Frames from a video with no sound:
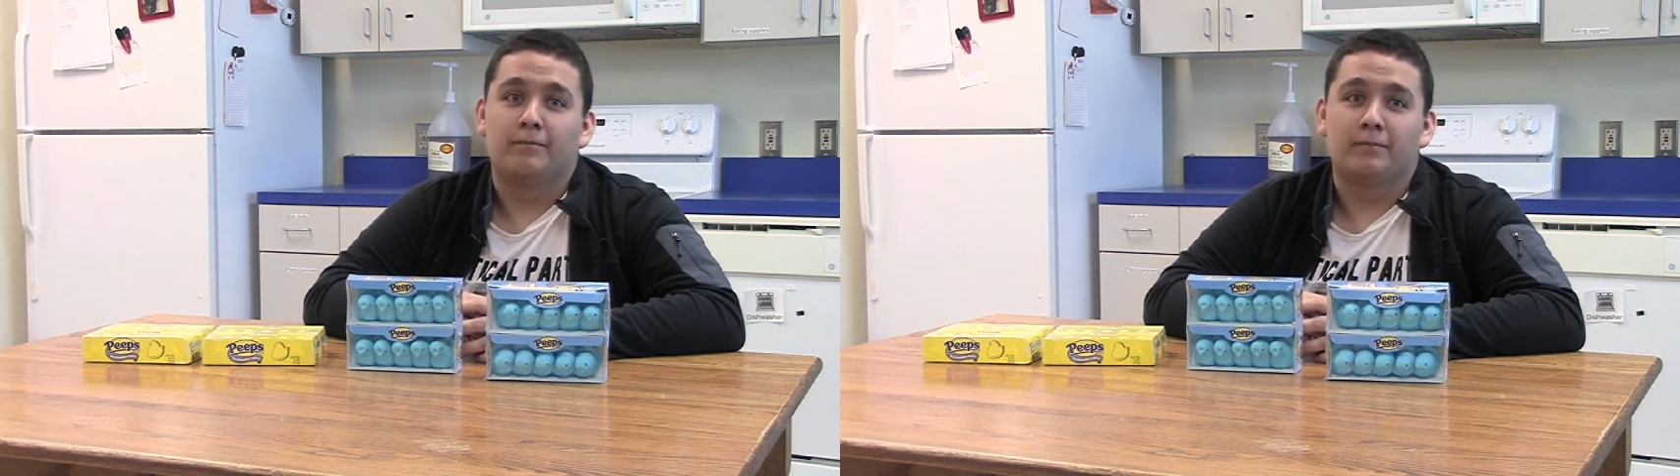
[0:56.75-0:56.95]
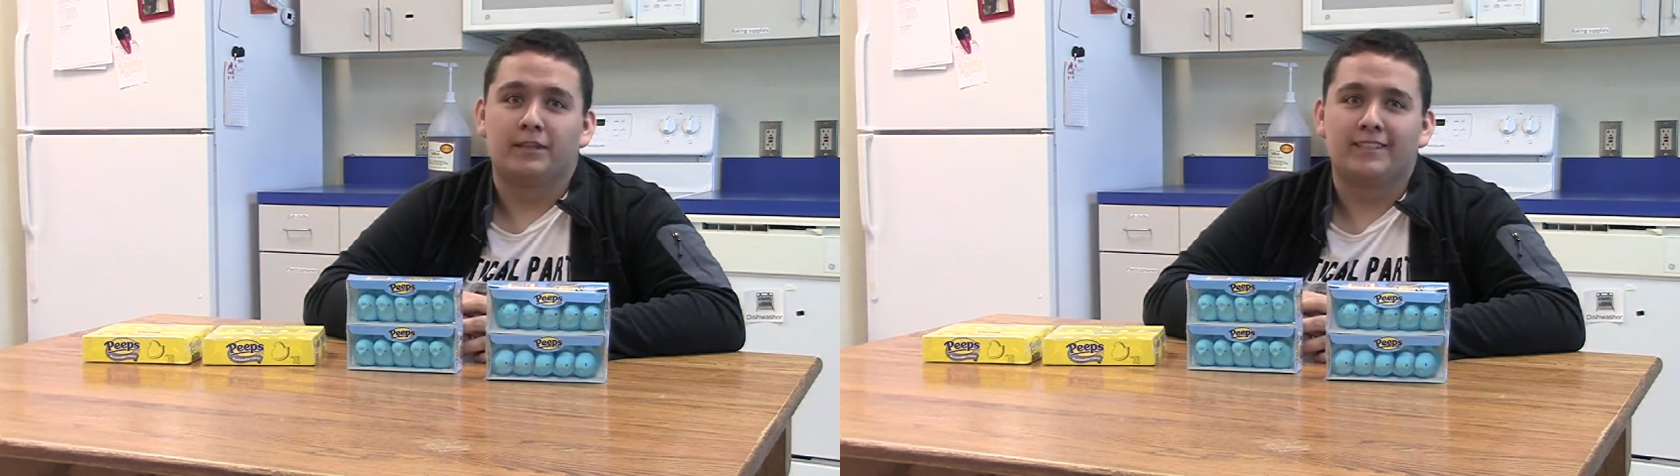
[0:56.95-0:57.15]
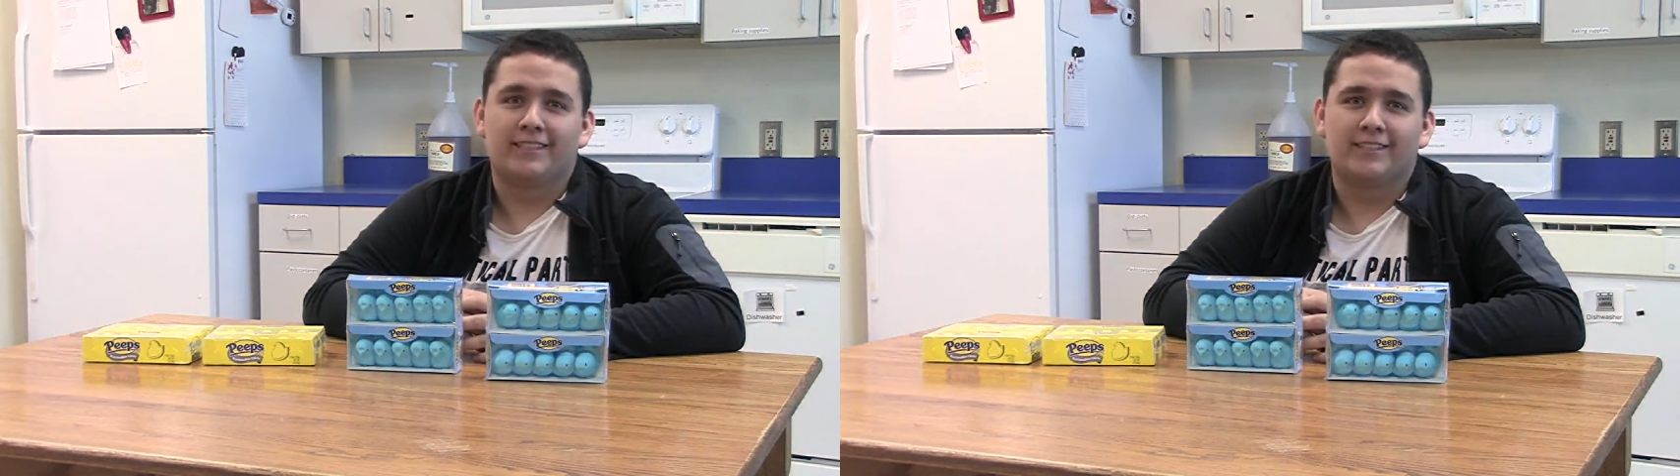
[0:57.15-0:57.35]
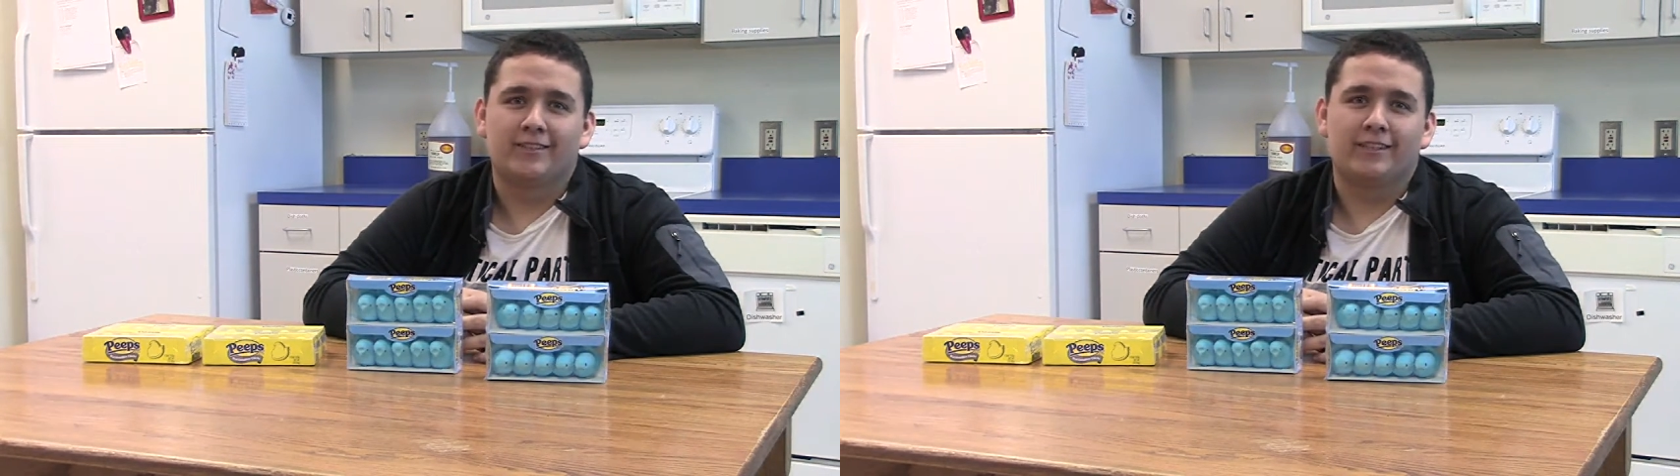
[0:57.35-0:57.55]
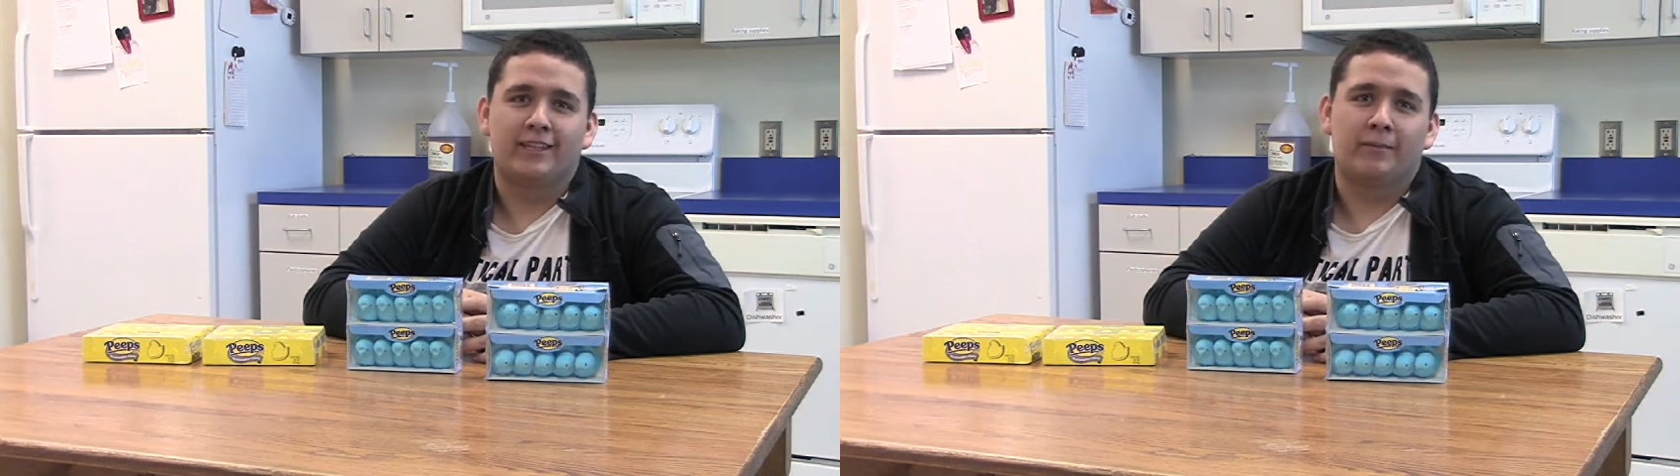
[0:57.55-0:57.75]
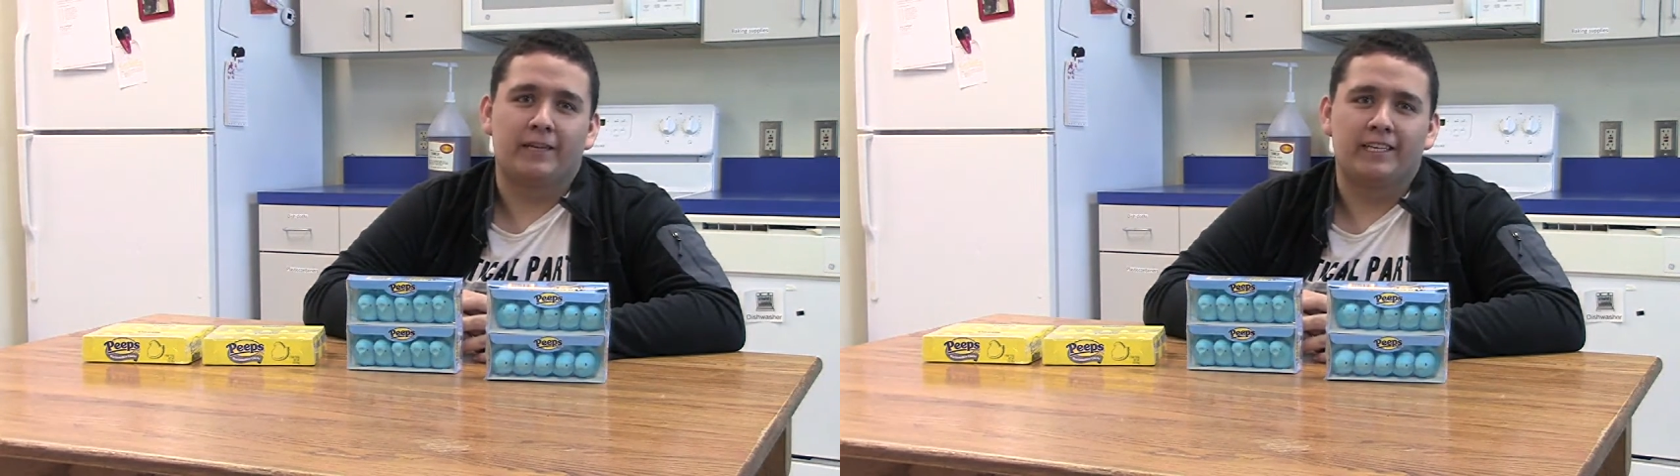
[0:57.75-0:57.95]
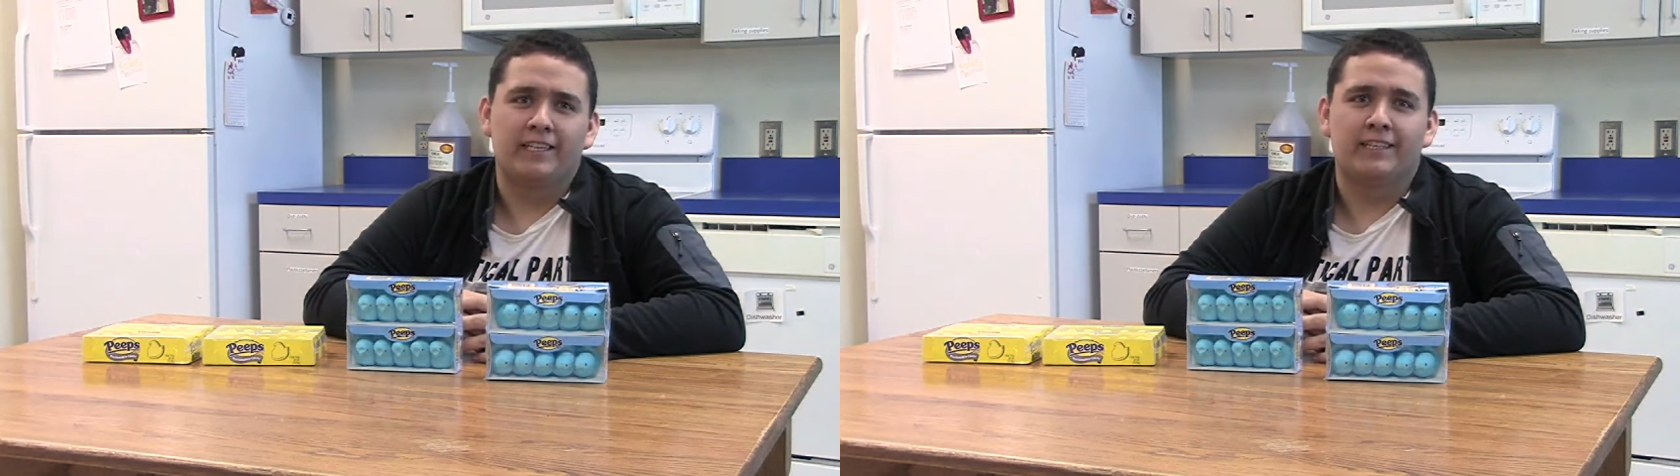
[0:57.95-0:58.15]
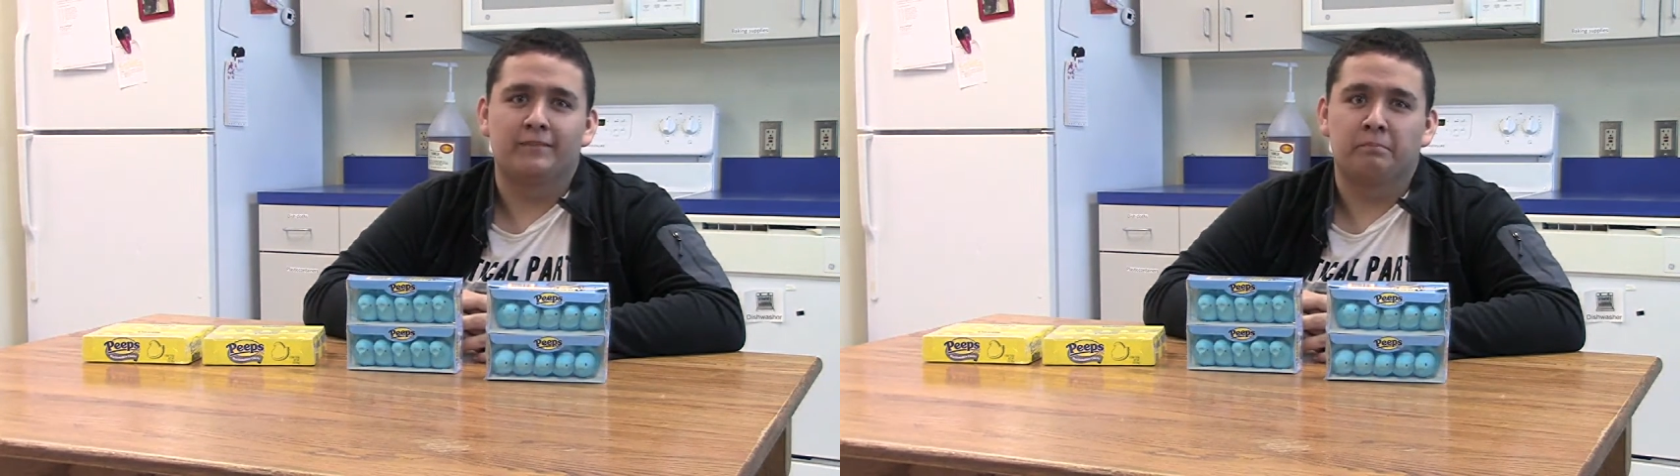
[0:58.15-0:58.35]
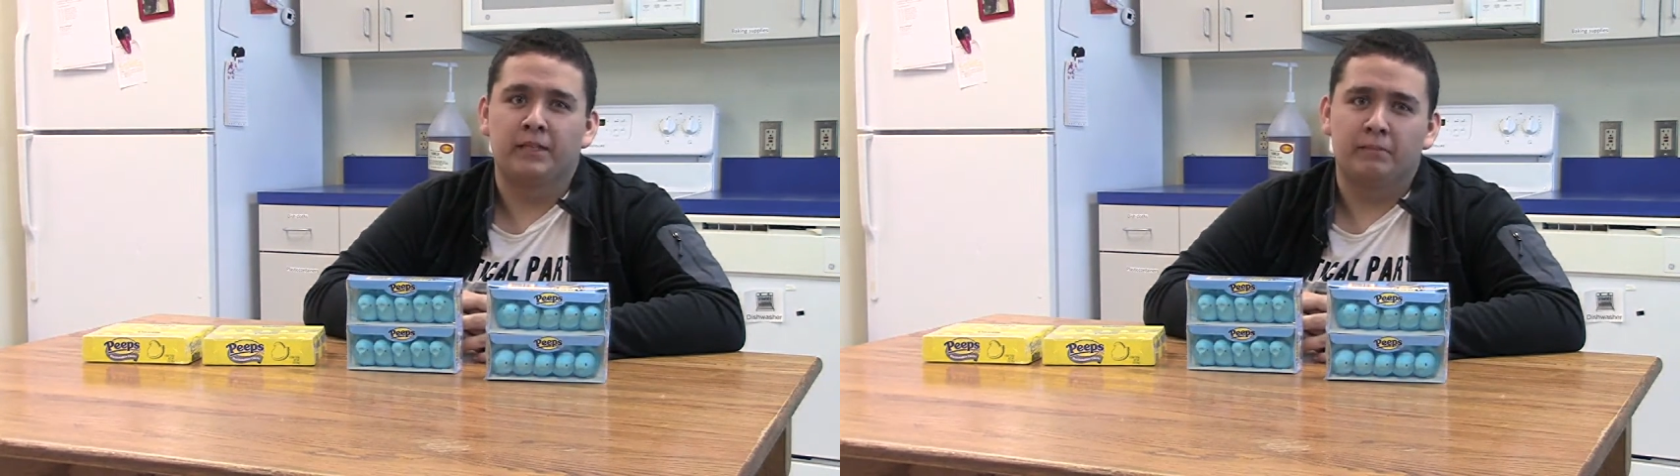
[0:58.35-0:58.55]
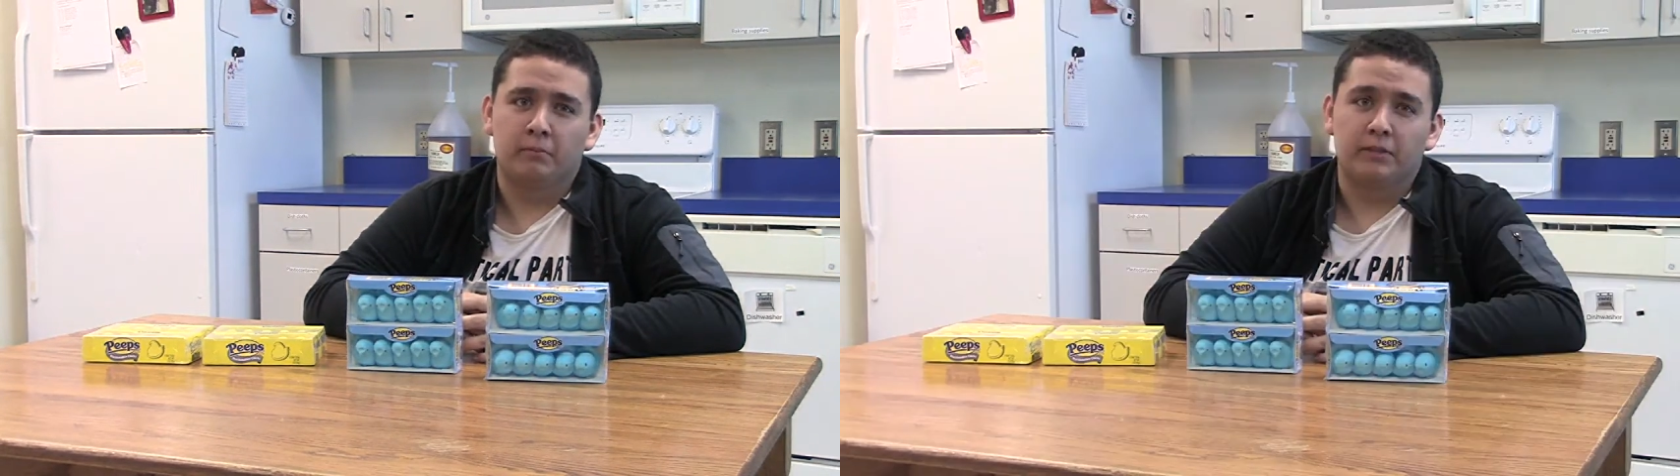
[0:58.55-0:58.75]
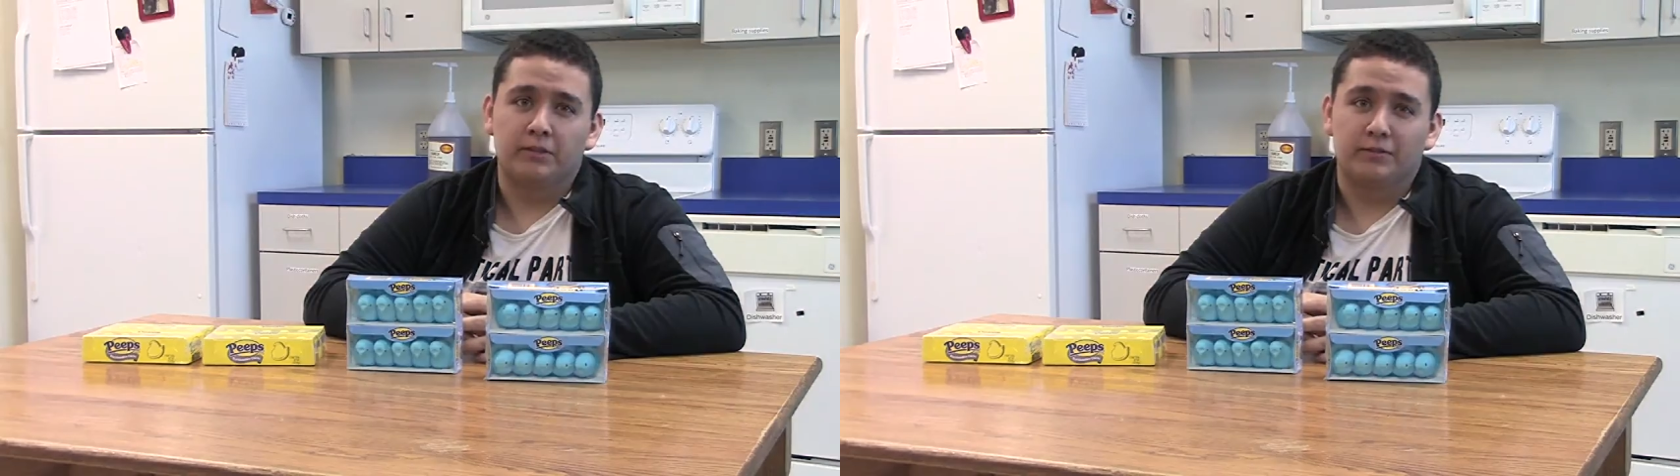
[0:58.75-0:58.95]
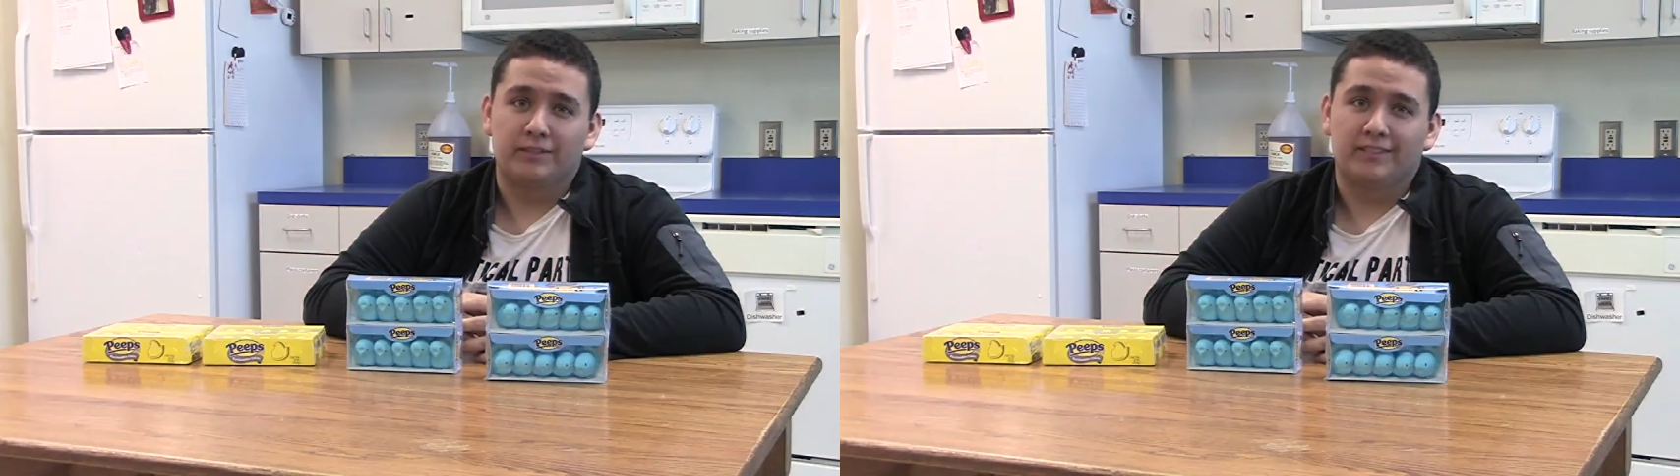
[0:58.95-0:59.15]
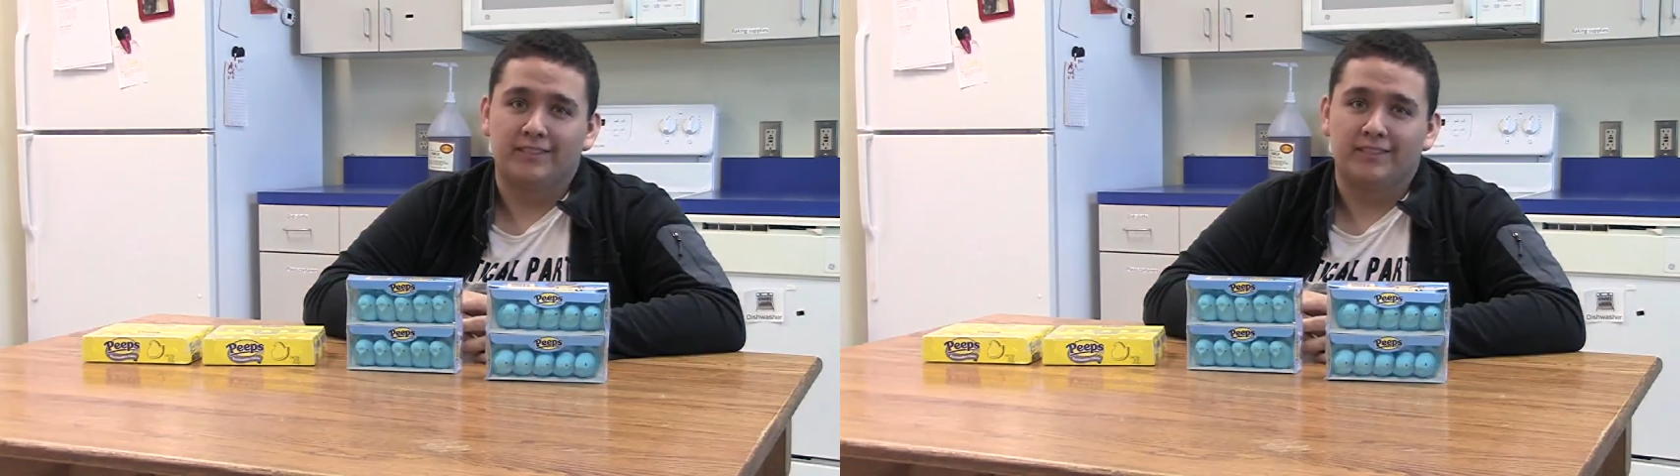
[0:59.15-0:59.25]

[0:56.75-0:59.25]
But this is only the beginning of peep abuse.